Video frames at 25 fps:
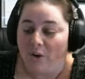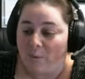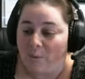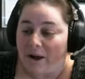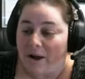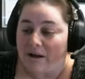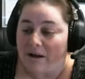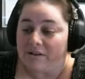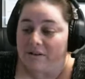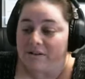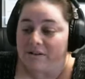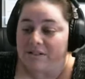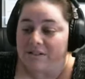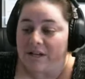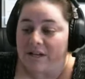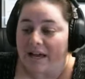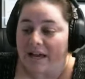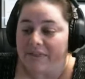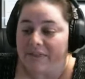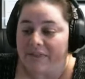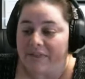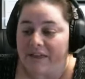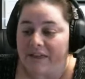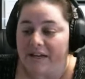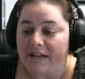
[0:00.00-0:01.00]
Well, I
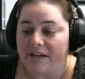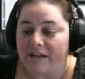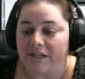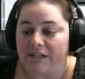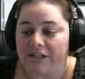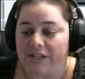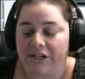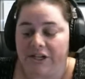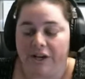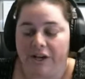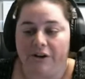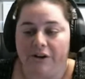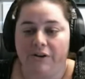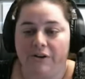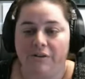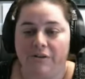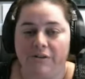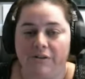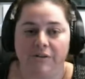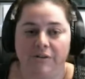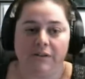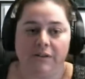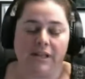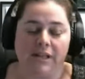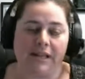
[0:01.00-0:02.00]
think, you
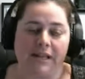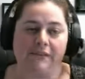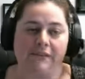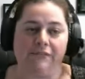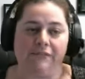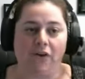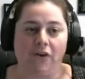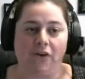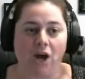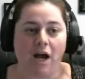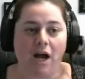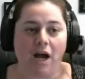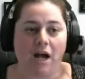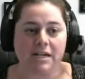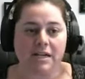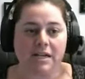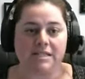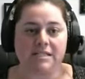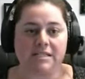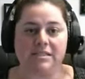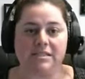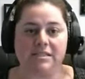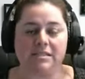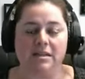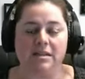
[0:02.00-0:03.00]
know, like for us,
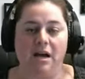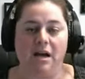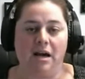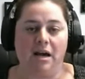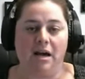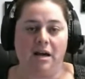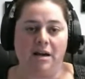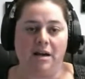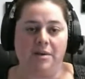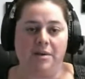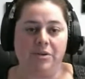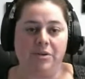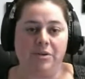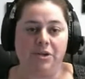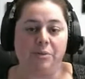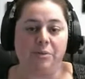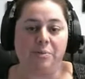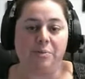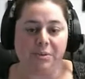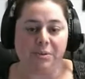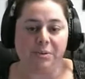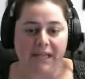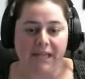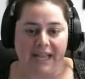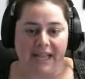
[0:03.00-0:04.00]
um, you know,
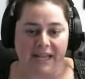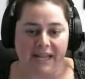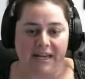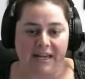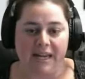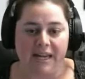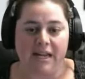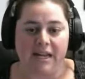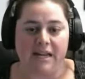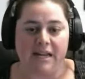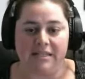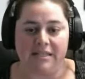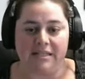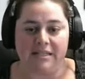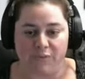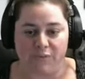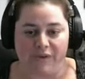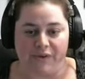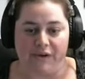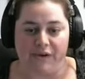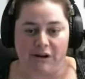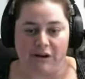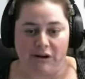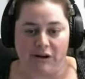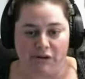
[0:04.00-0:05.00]
planning is
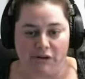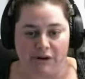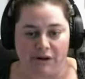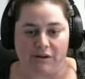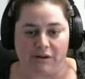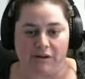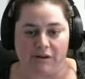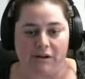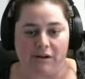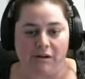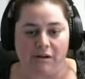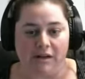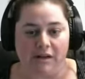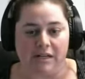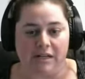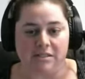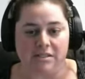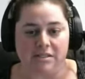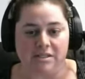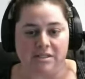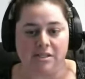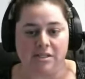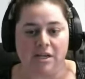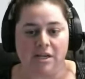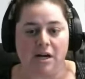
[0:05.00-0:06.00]
very critical. And
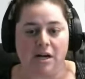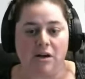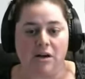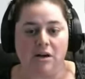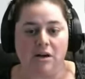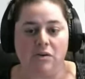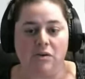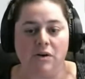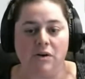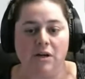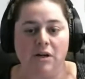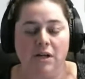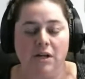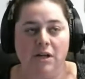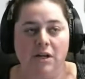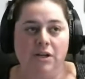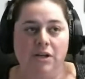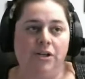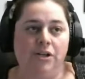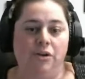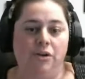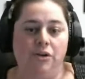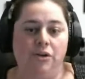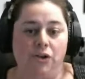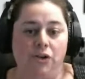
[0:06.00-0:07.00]
so,
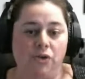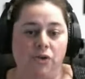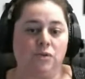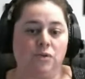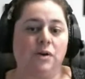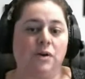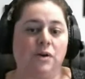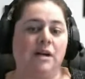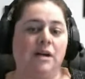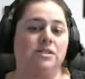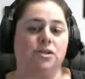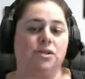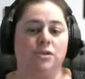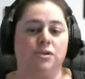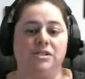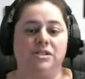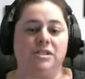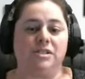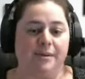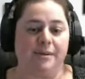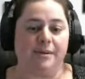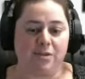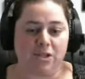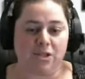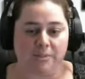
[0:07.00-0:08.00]
you know, you guys are the
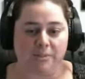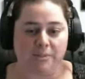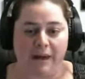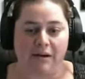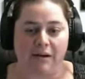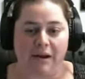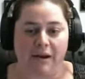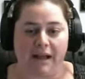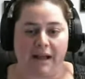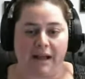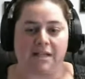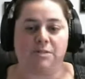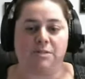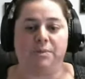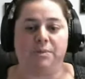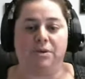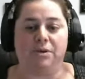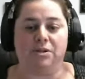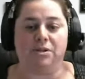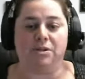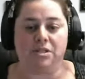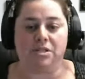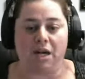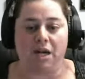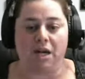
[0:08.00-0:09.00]
subject matter
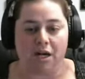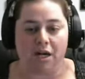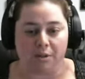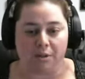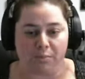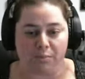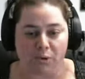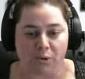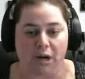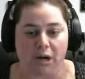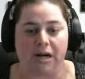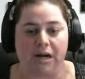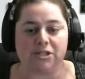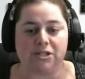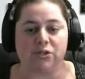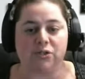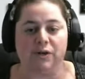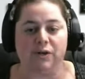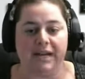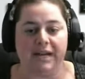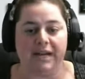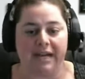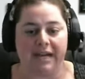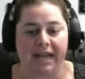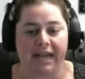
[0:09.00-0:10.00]
experts on
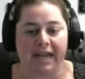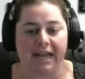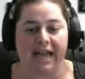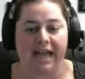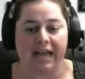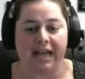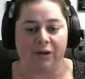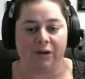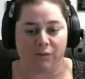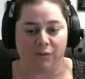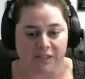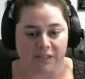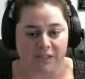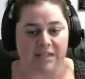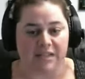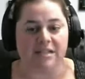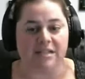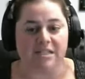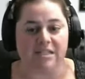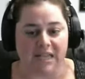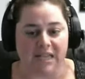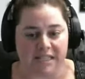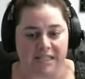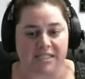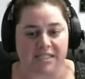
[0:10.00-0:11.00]
proctoring and really the
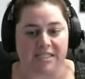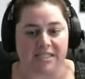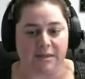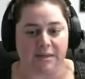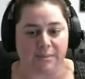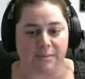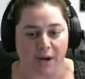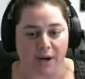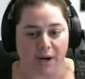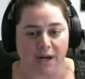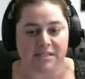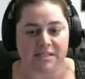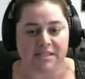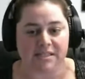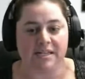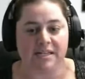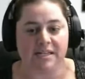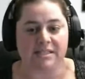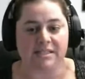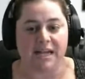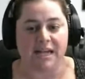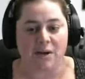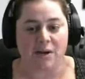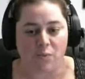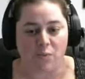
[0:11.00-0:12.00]
testing process,
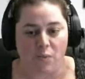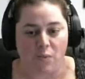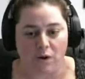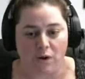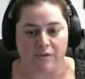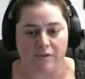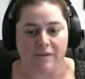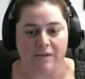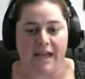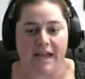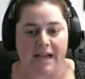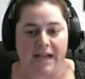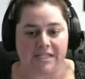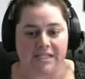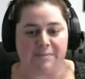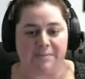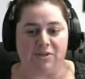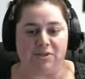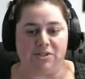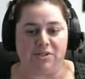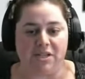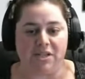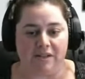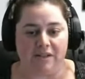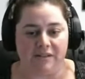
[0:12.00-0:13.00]
and we're the
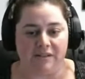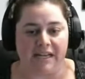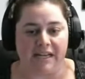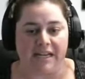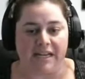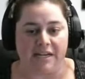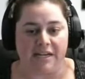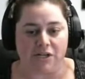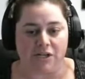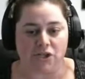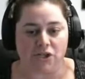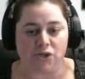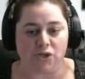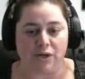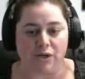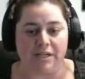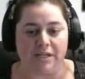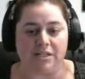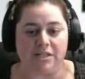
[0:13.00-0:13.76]
experts on the industry.